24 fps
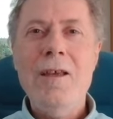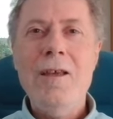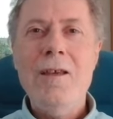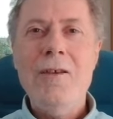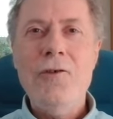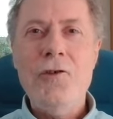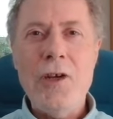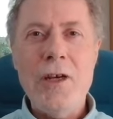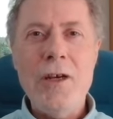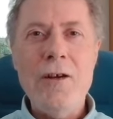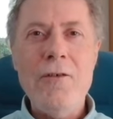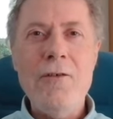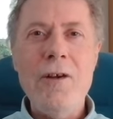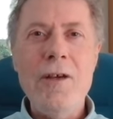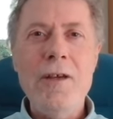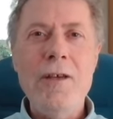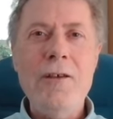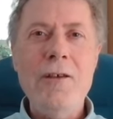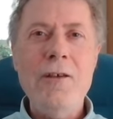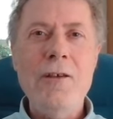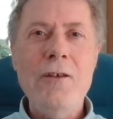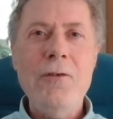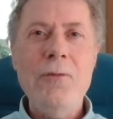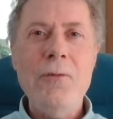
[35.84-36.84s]

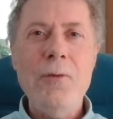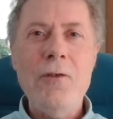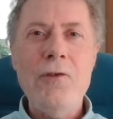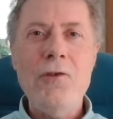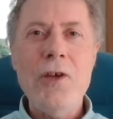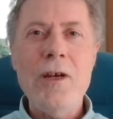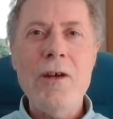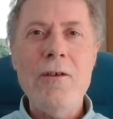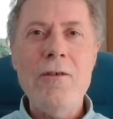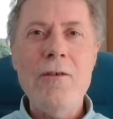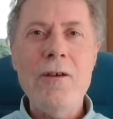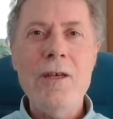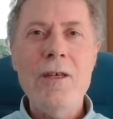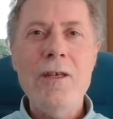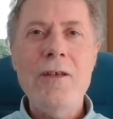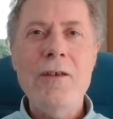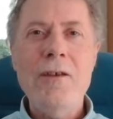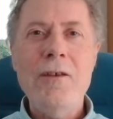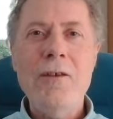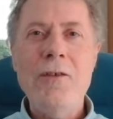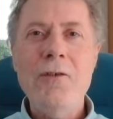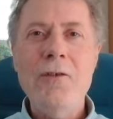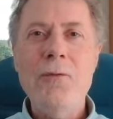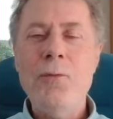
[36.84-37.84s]
generators with
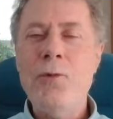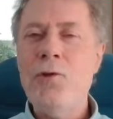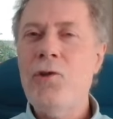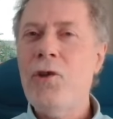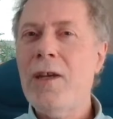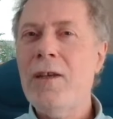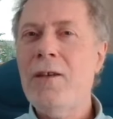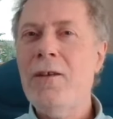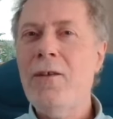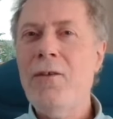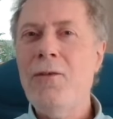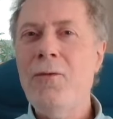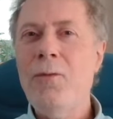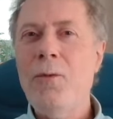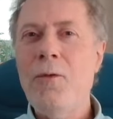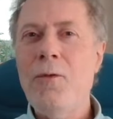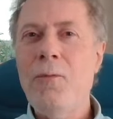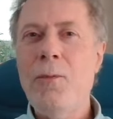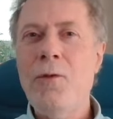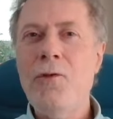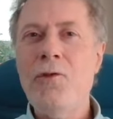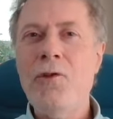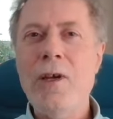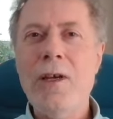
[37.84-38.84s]
generators, projectors with
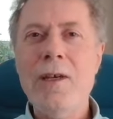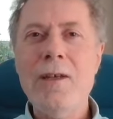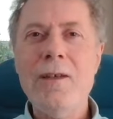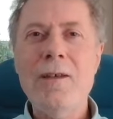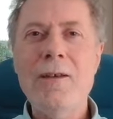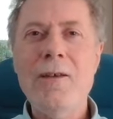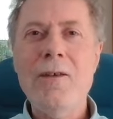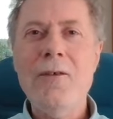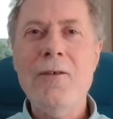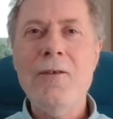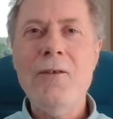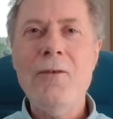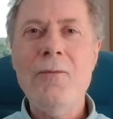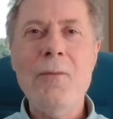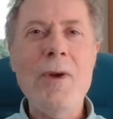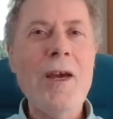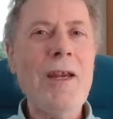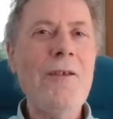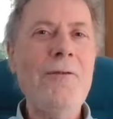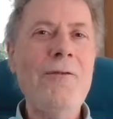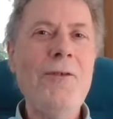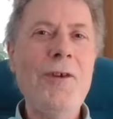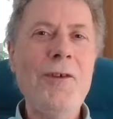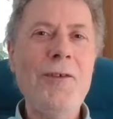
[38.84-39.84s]
projectors,
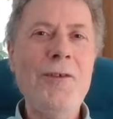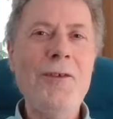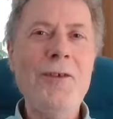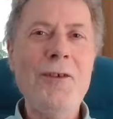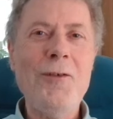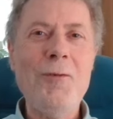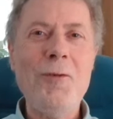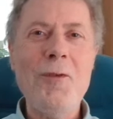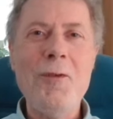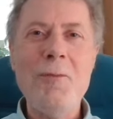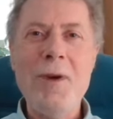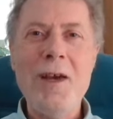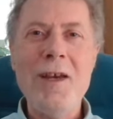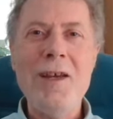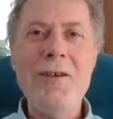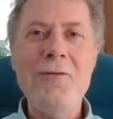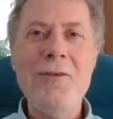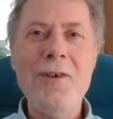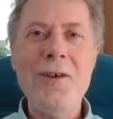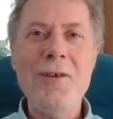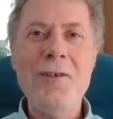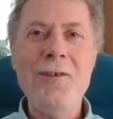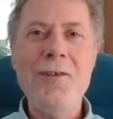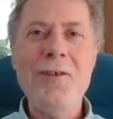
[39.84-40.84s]
manifestors with
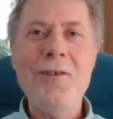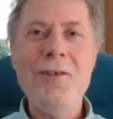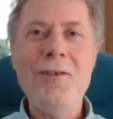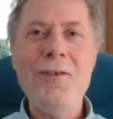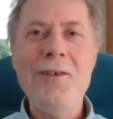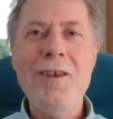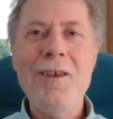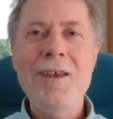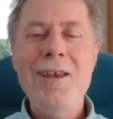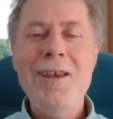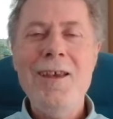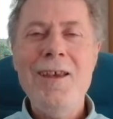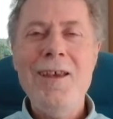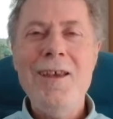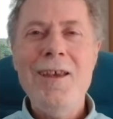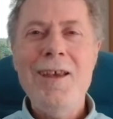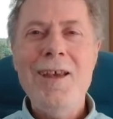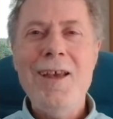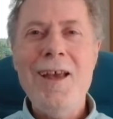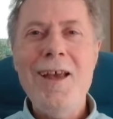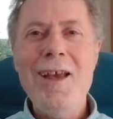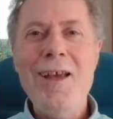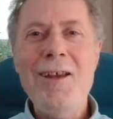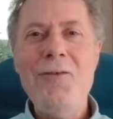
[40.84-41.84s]
manifestors,
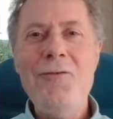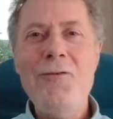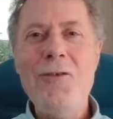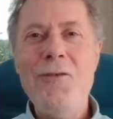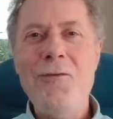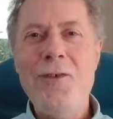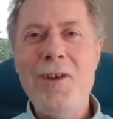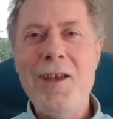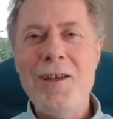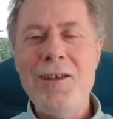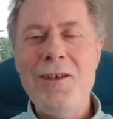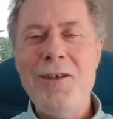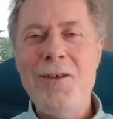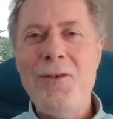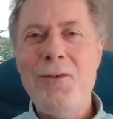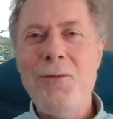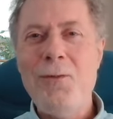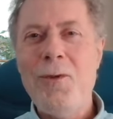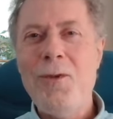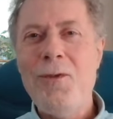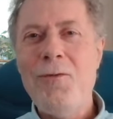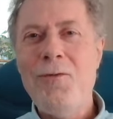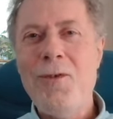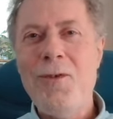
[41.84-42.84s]
and reflectors
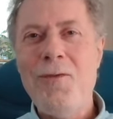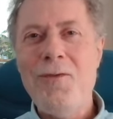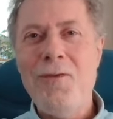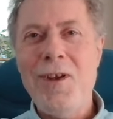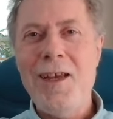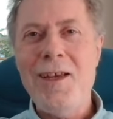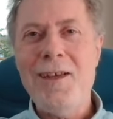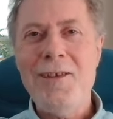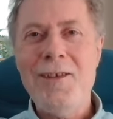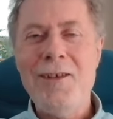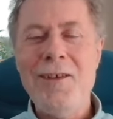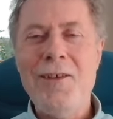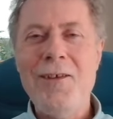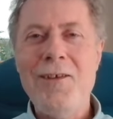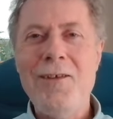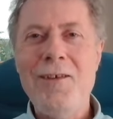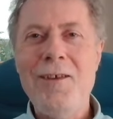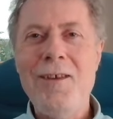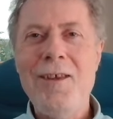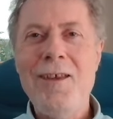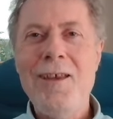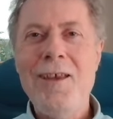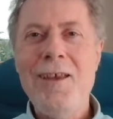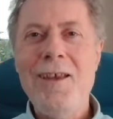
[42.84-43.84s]
with
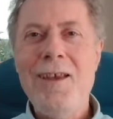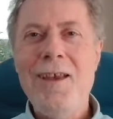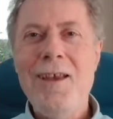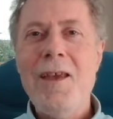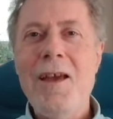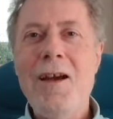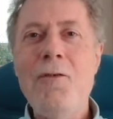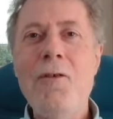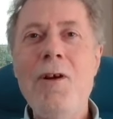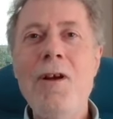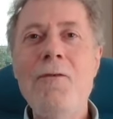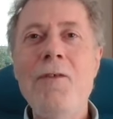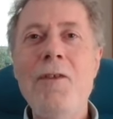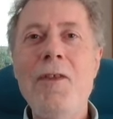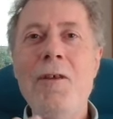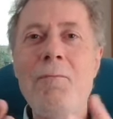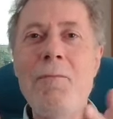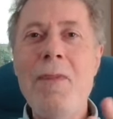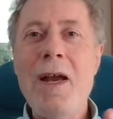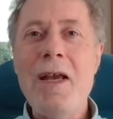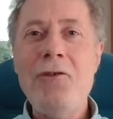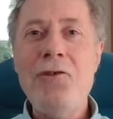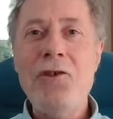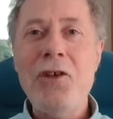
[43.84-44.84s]
reflectors. However, the
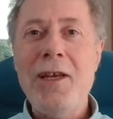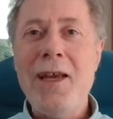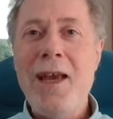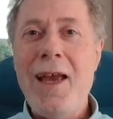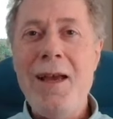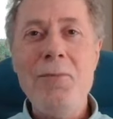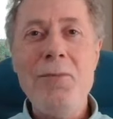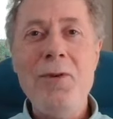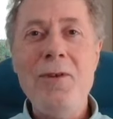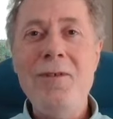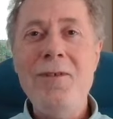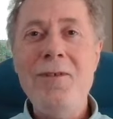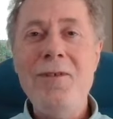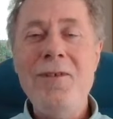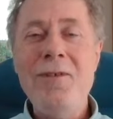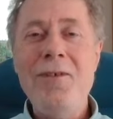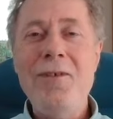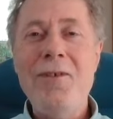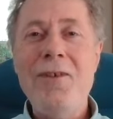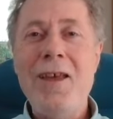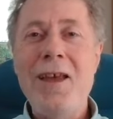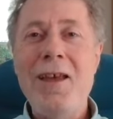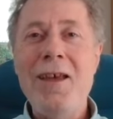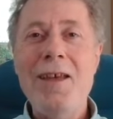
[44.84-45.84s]
magic
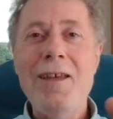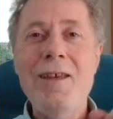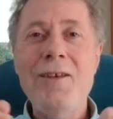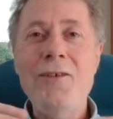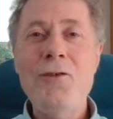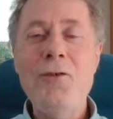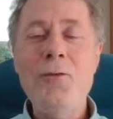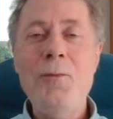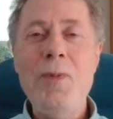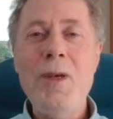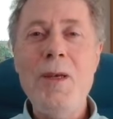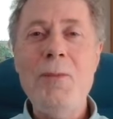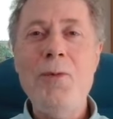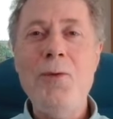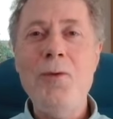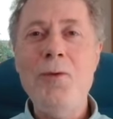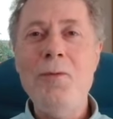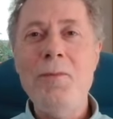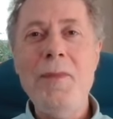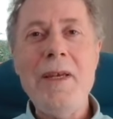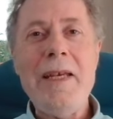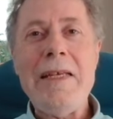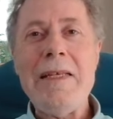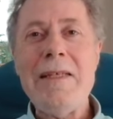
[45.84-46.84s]
happens and two people
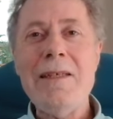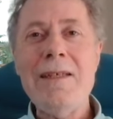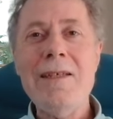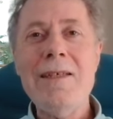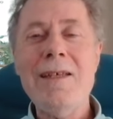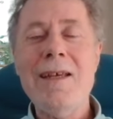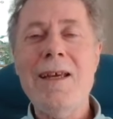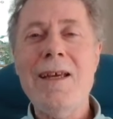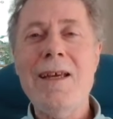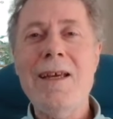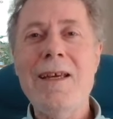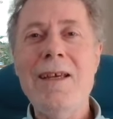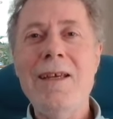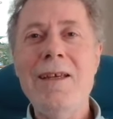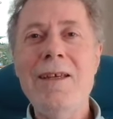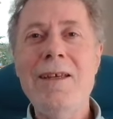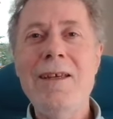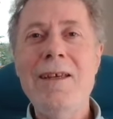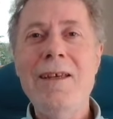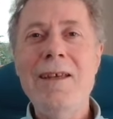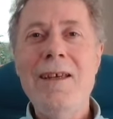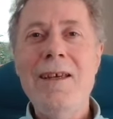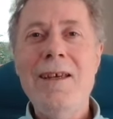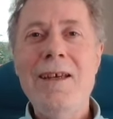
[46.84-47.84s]
meet and
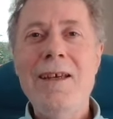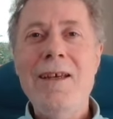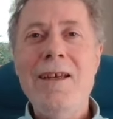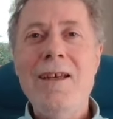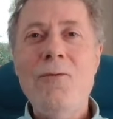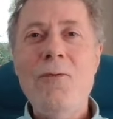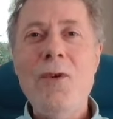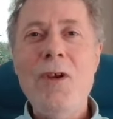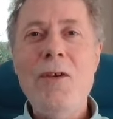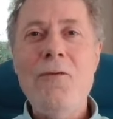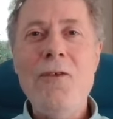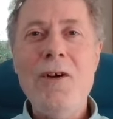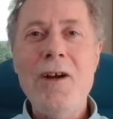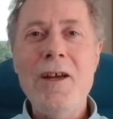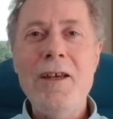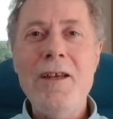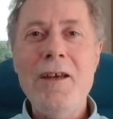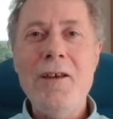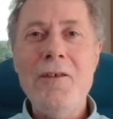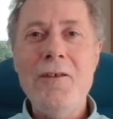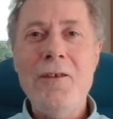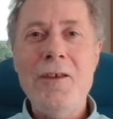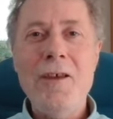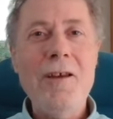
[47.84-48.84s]
we find
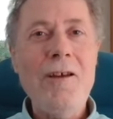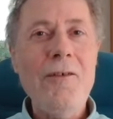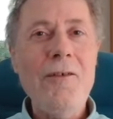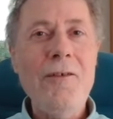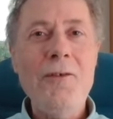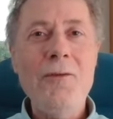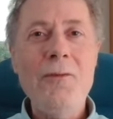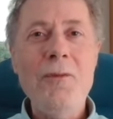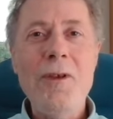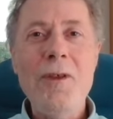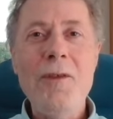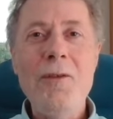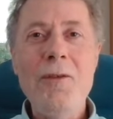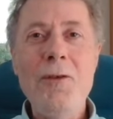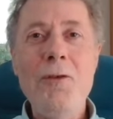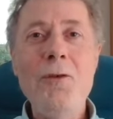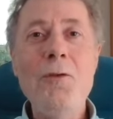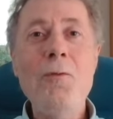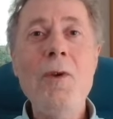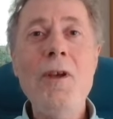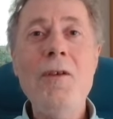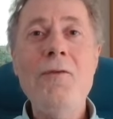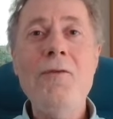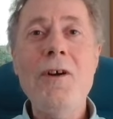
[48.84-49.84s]
ourselves with who
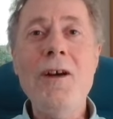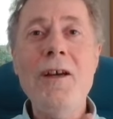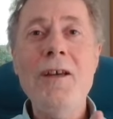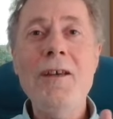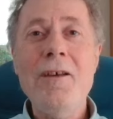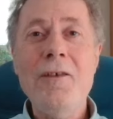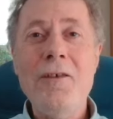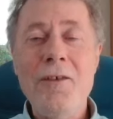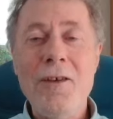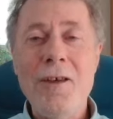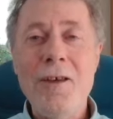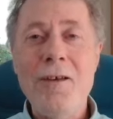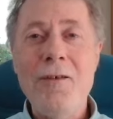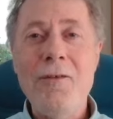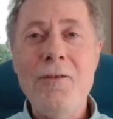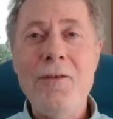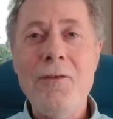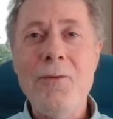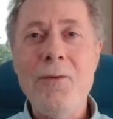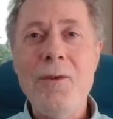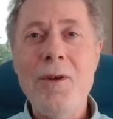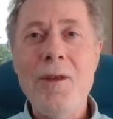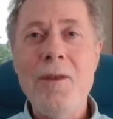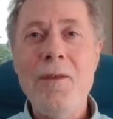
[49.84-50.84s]
we find
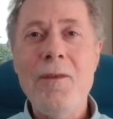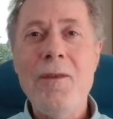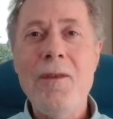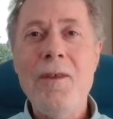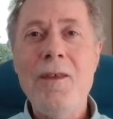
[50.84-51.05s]
ourselves with.